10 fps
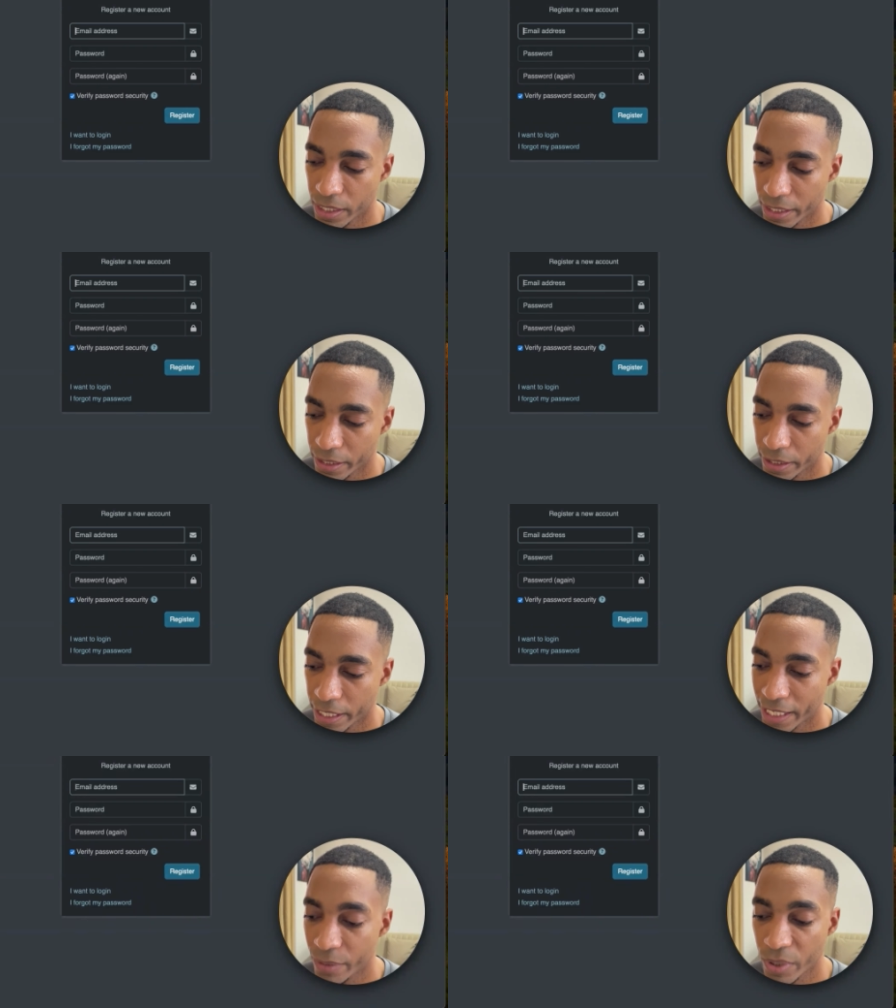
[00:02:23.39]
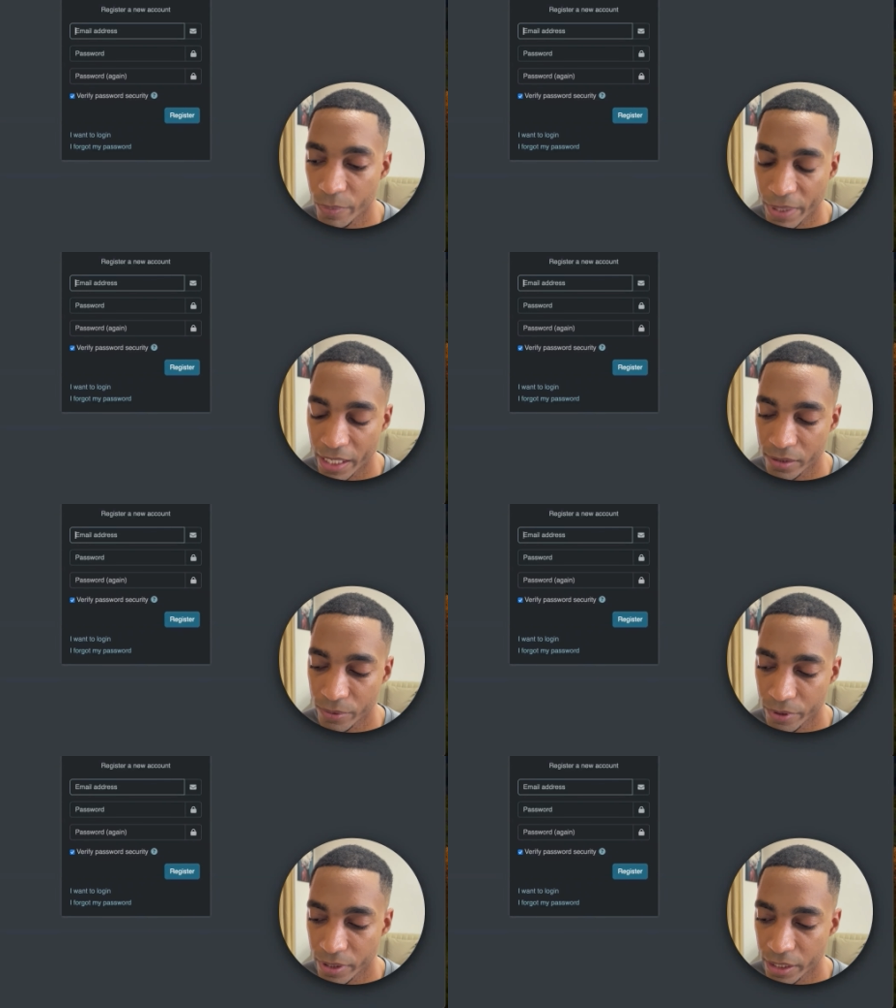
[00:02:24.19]
an email
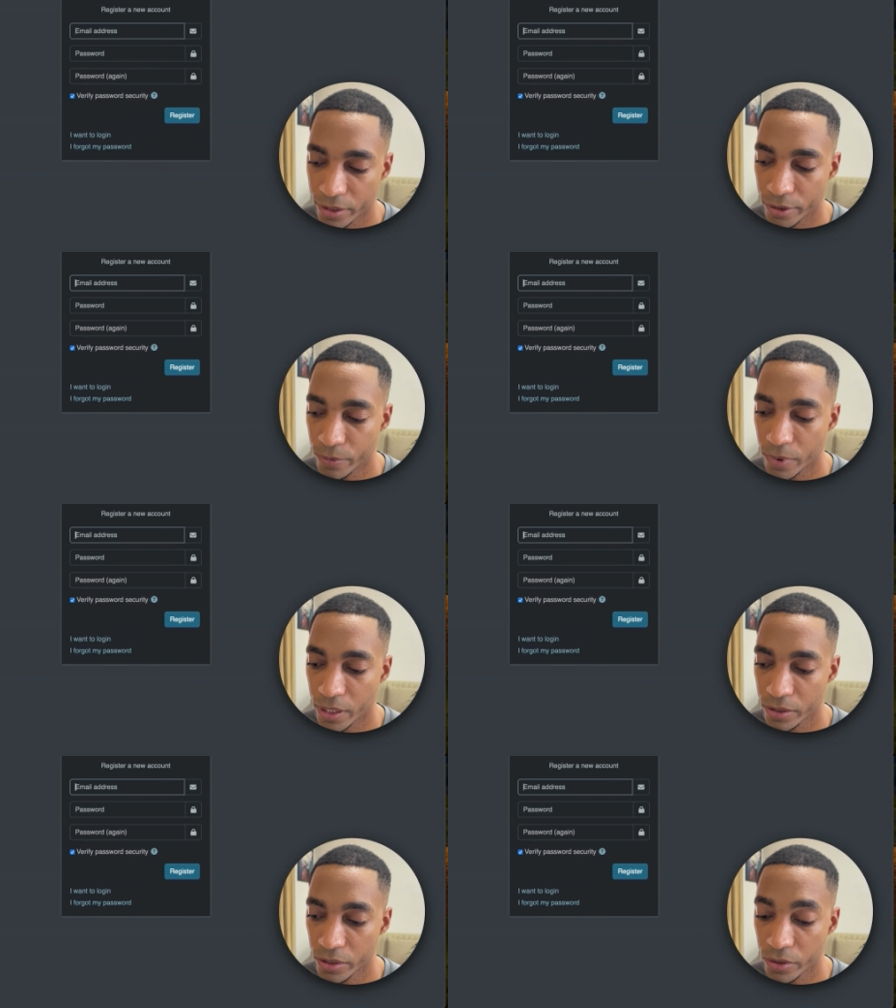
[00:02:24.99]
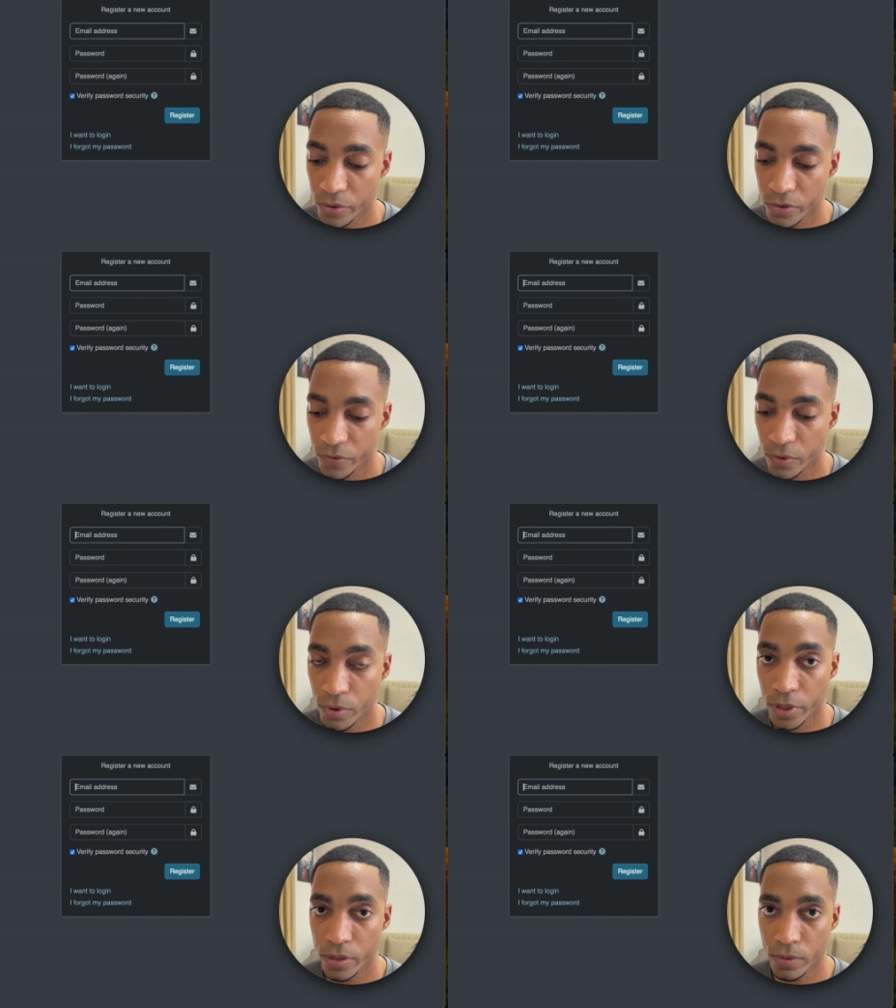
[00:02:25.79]
password that you want to use
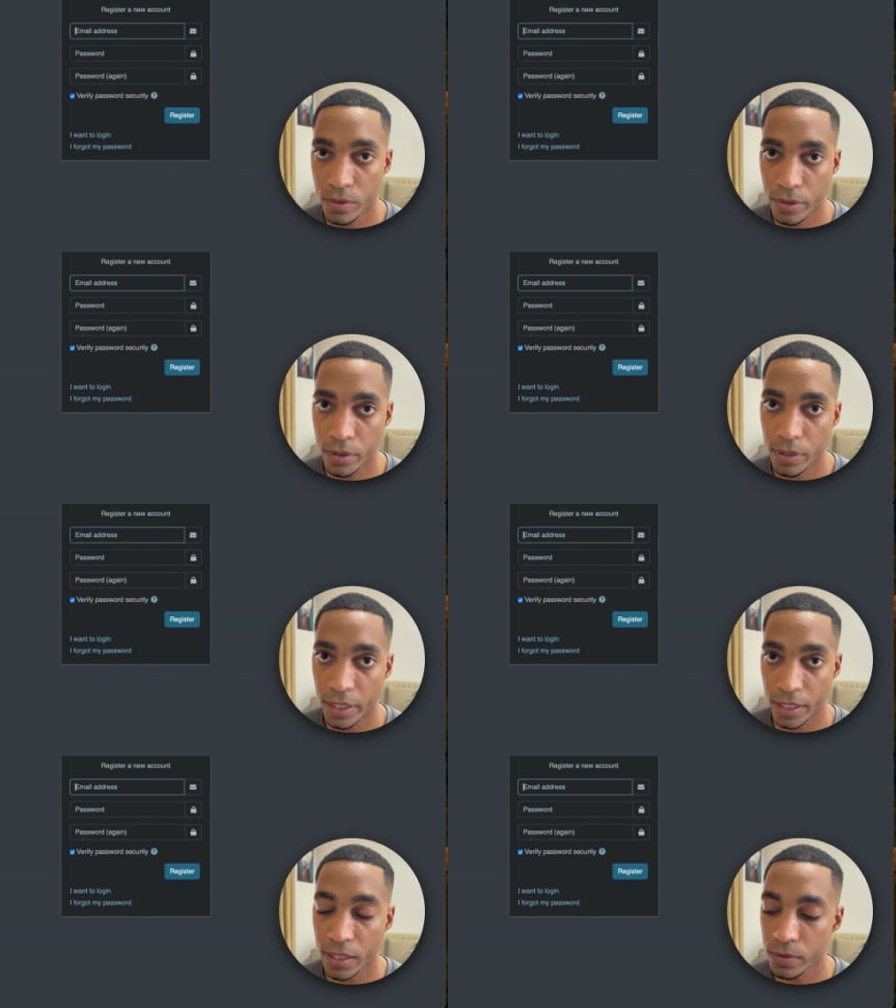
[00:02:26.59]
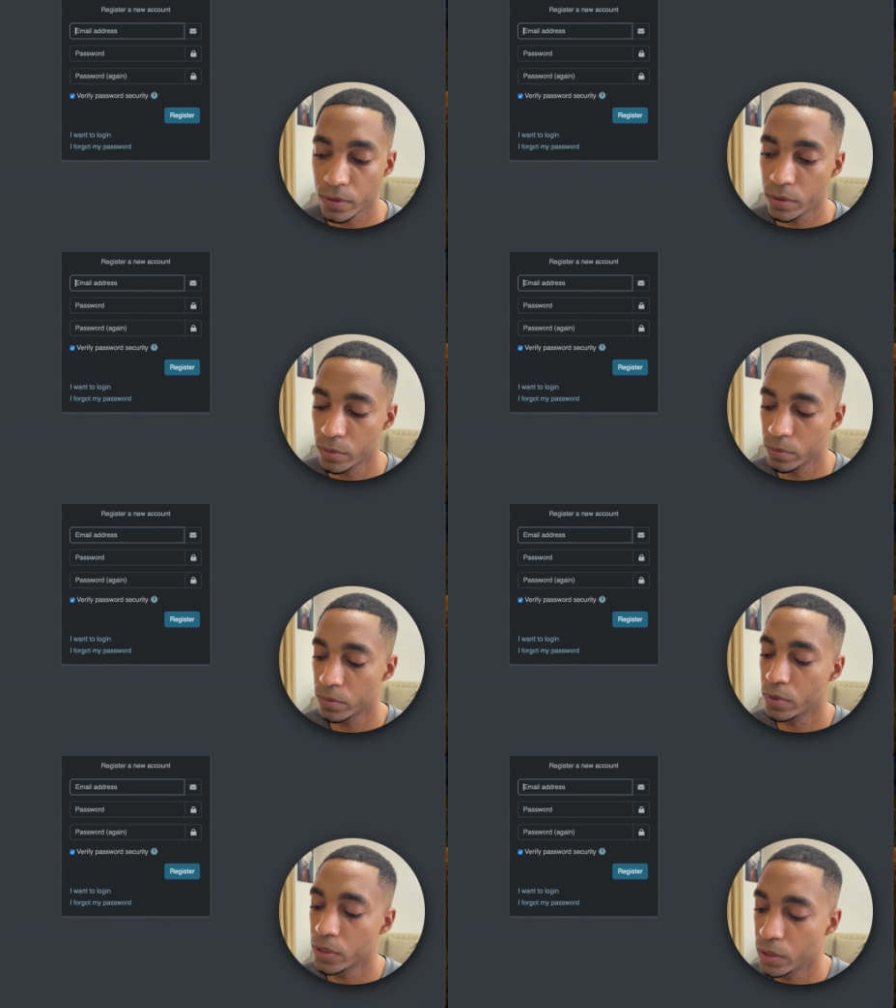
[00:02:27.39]
for your account.
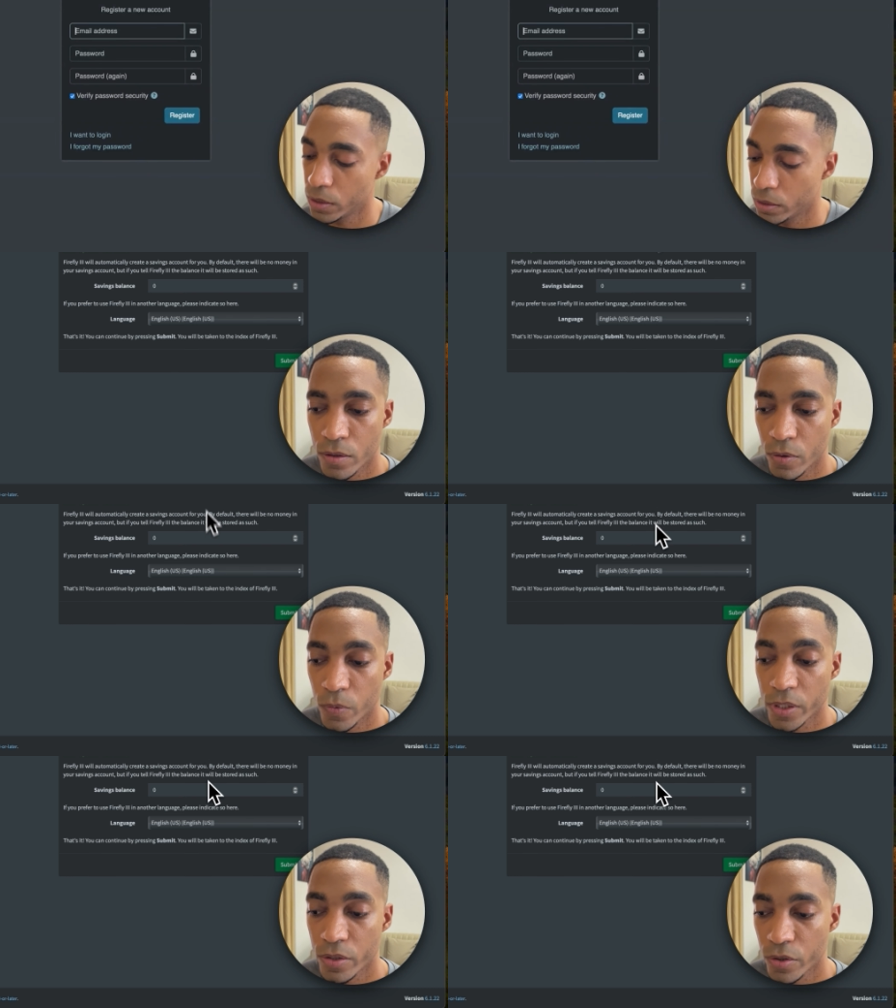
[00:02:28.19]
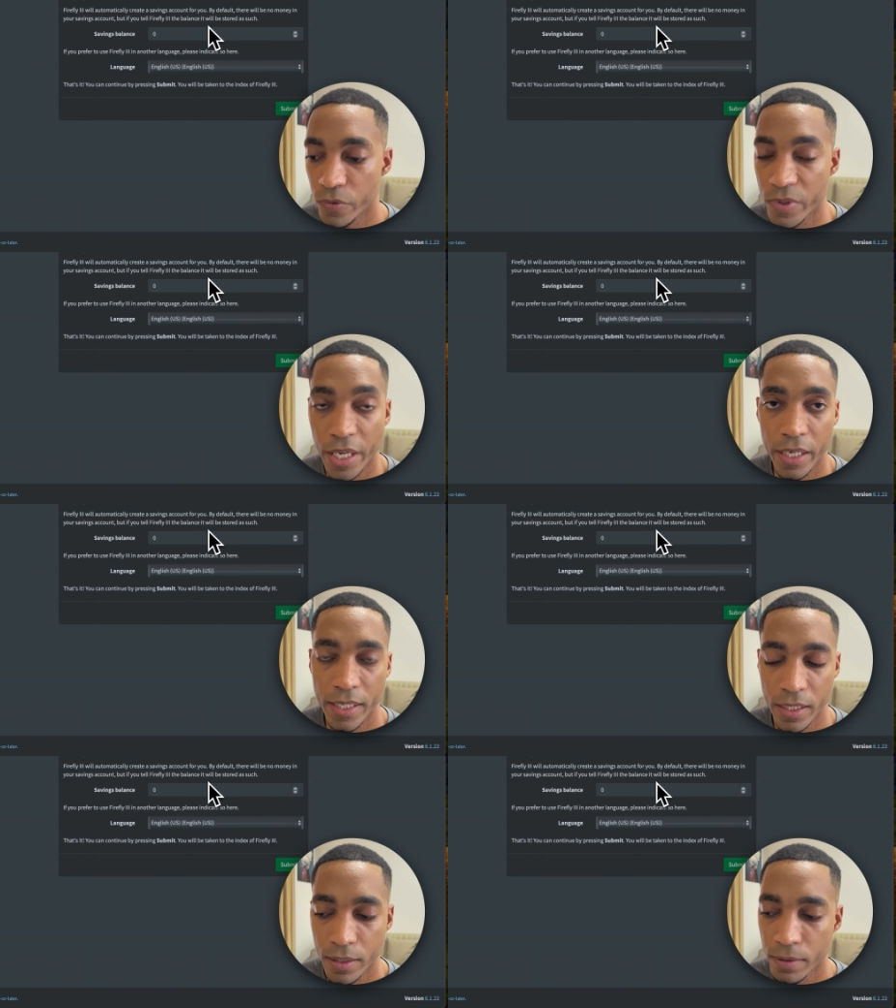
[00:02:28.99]
So once you've signed
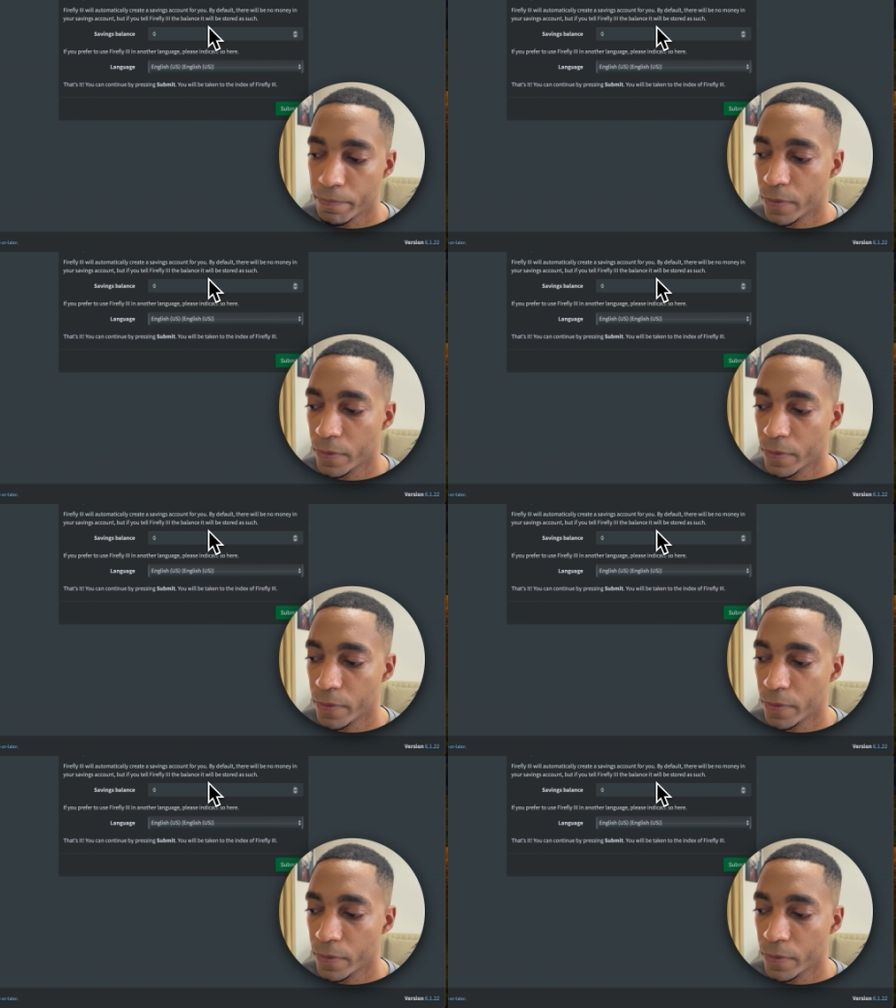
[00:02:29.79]
in,